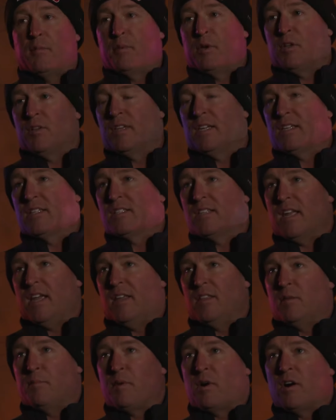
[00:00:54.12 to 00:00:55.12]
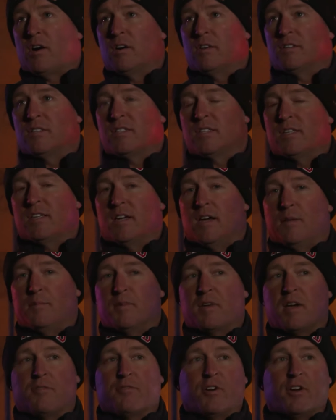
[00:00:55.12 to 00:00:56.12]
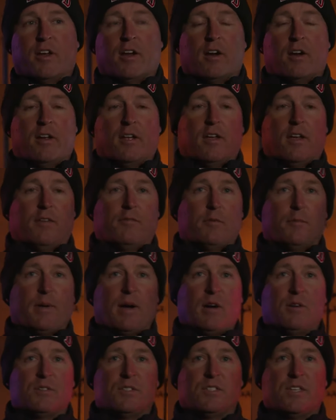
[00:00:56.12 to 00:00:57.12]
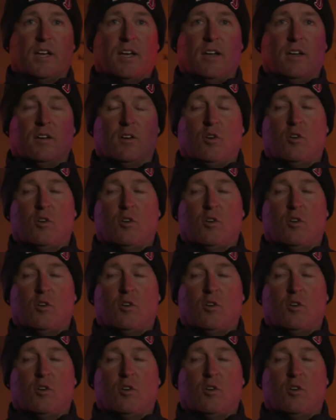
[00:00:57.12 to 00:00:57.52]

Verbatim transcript: buildings and the barns, um, covering area of about uh,